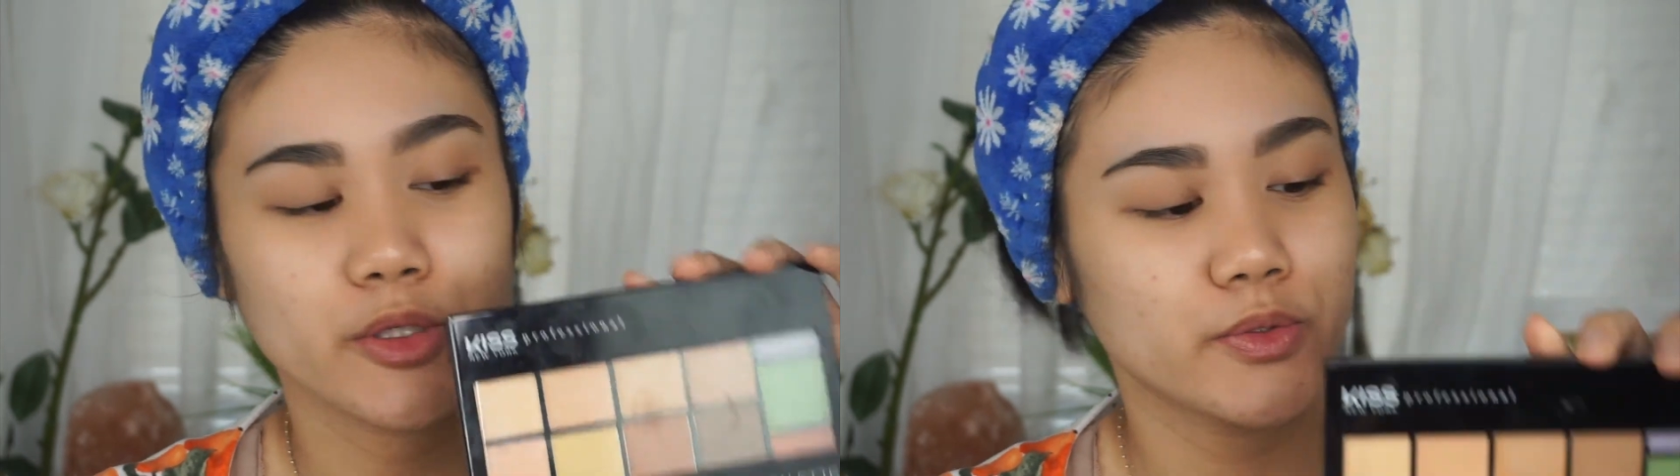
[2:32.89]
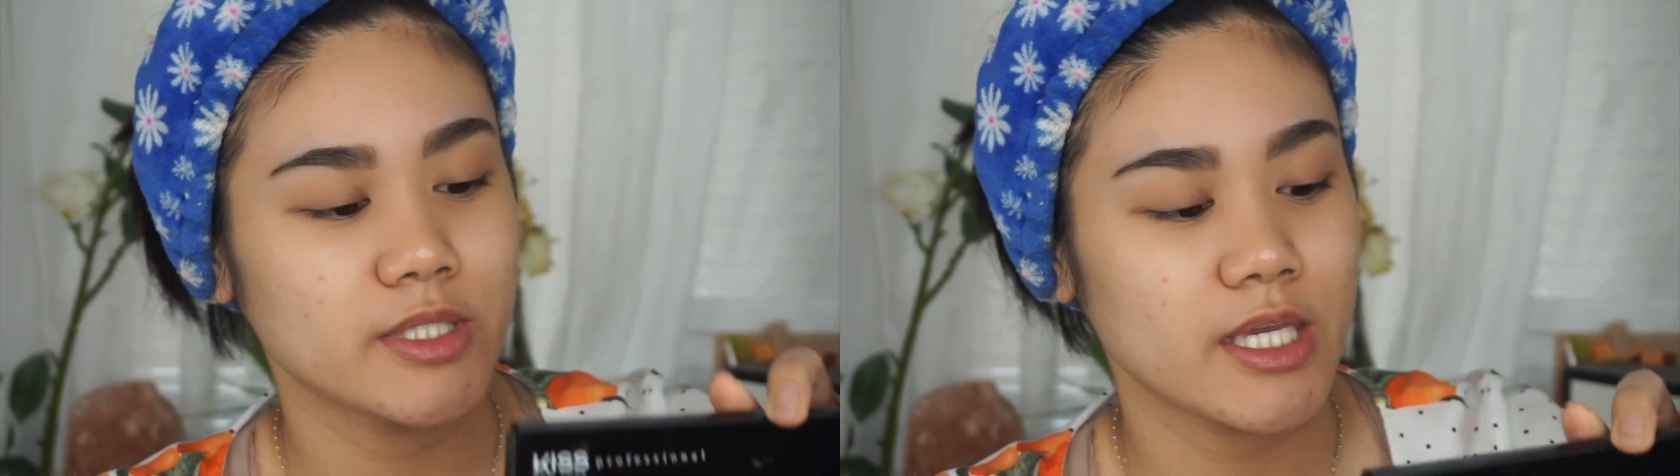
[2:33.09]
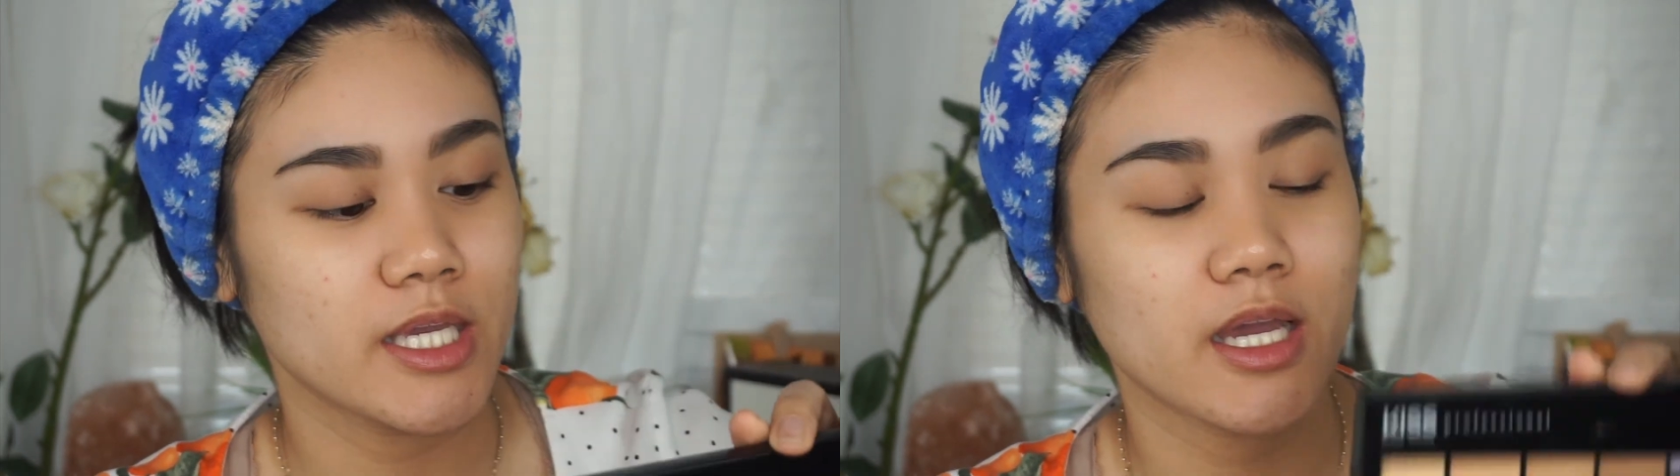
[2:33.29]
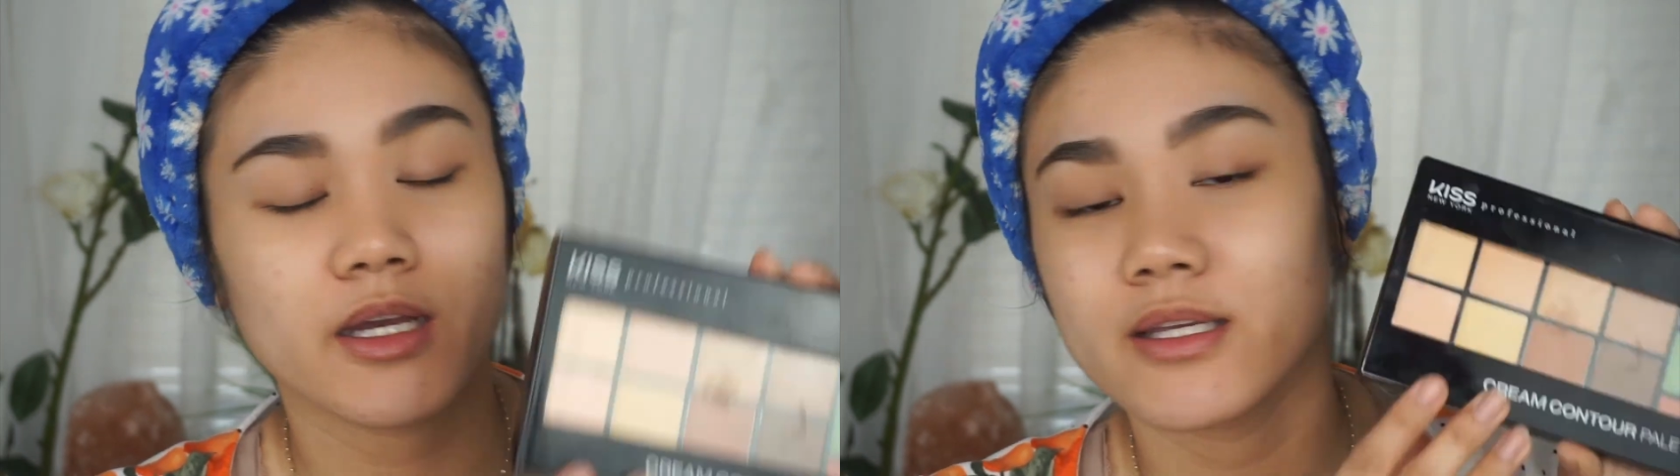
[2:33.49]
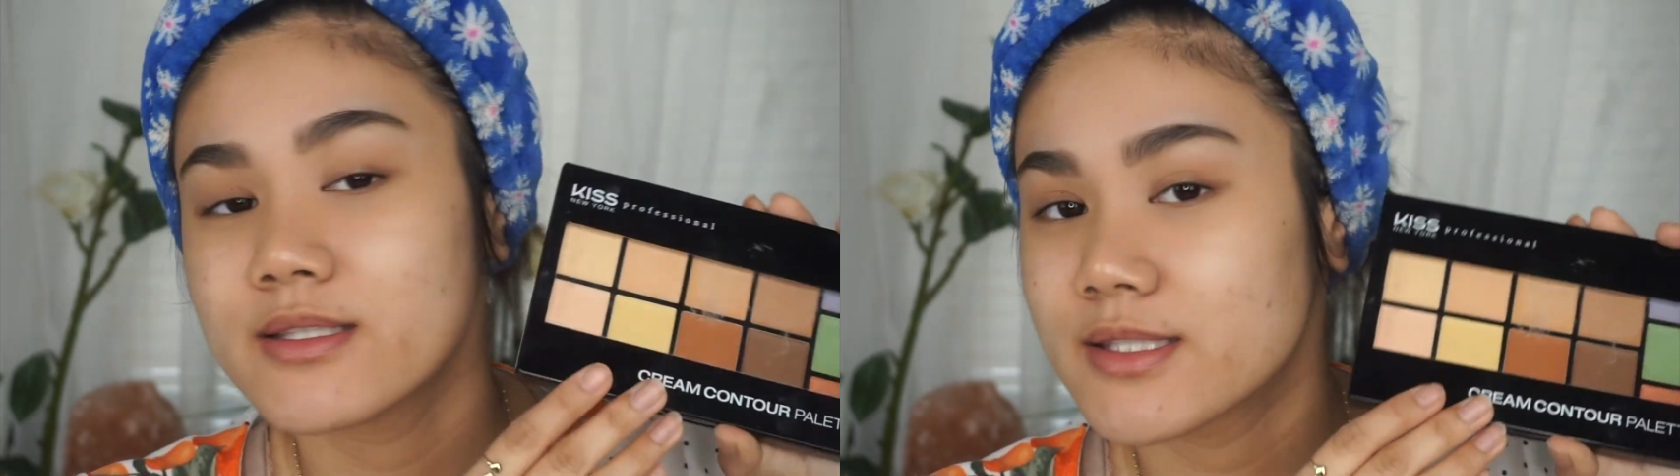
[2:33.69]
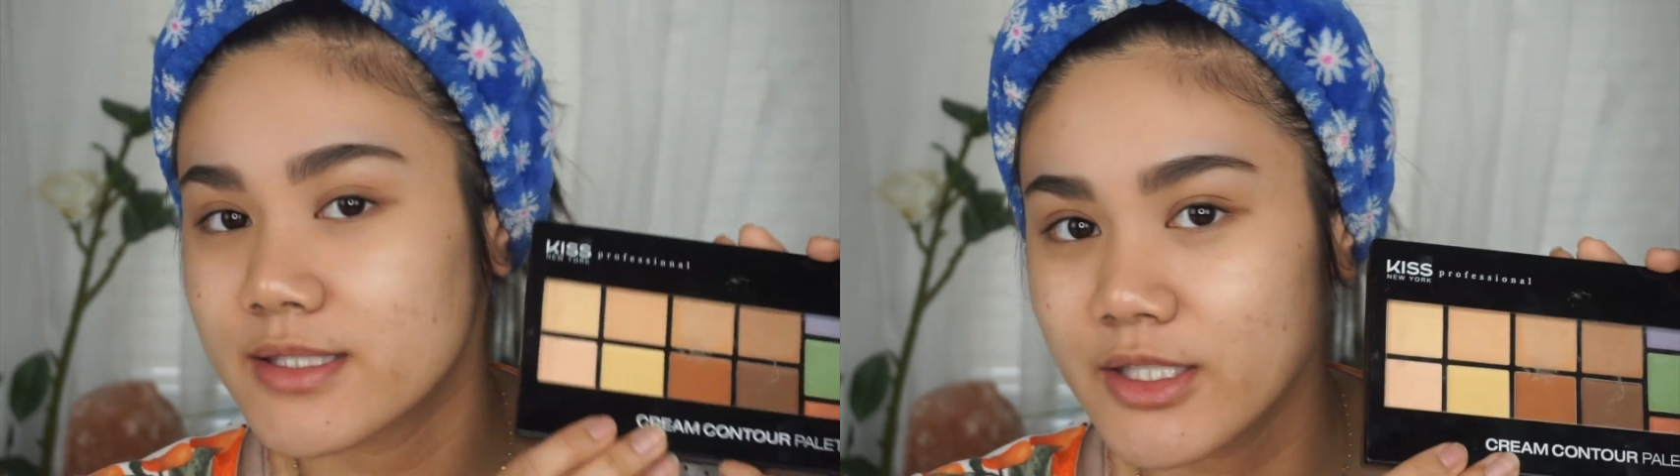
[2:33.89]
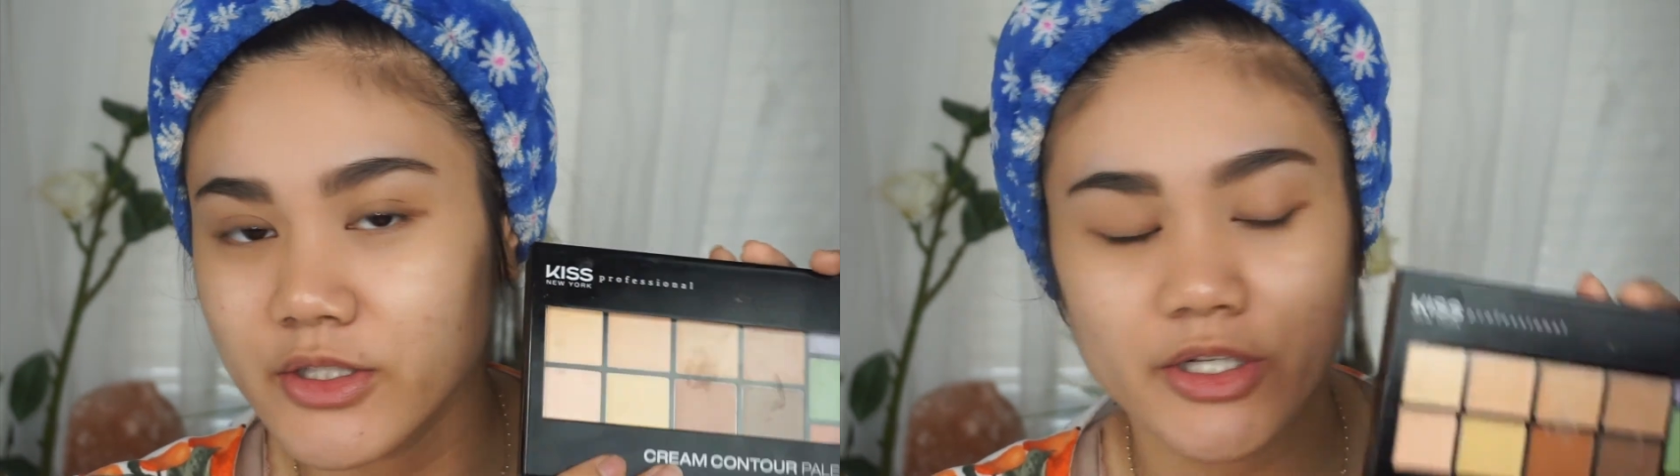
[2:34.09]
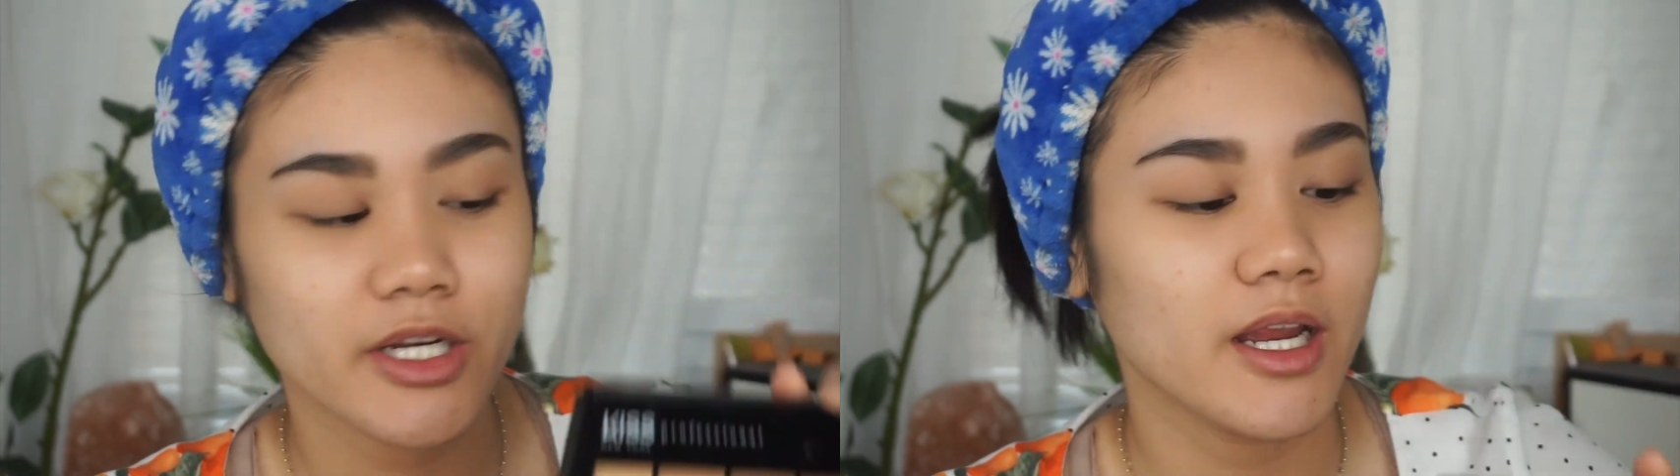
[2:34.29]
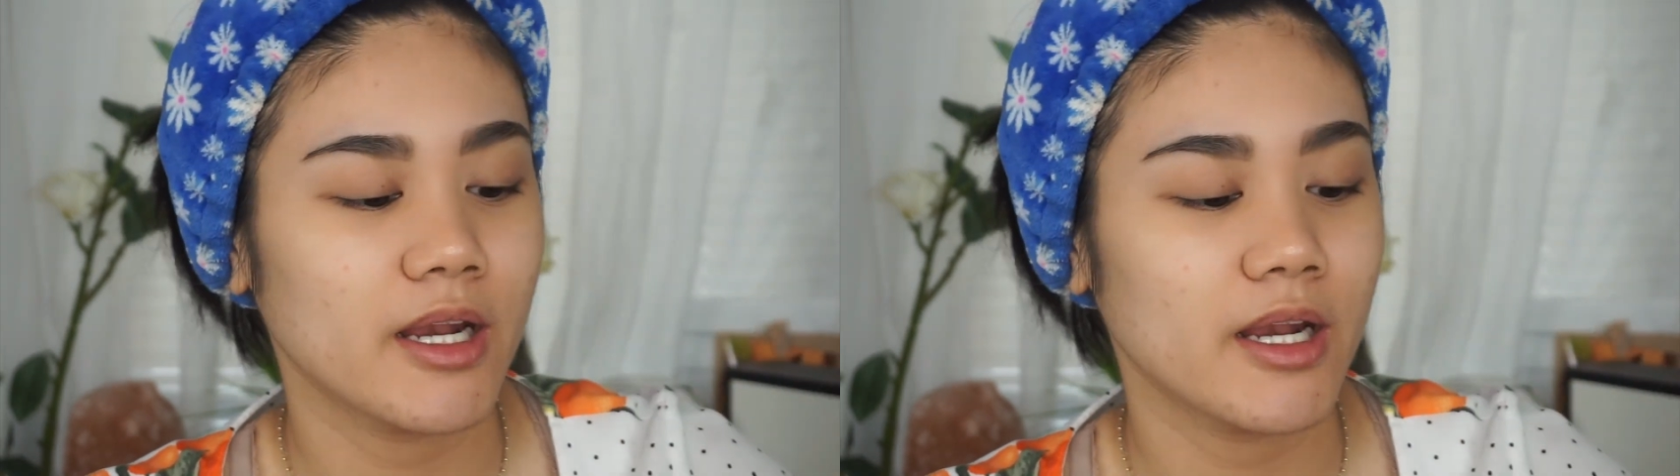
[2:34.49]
using concealer.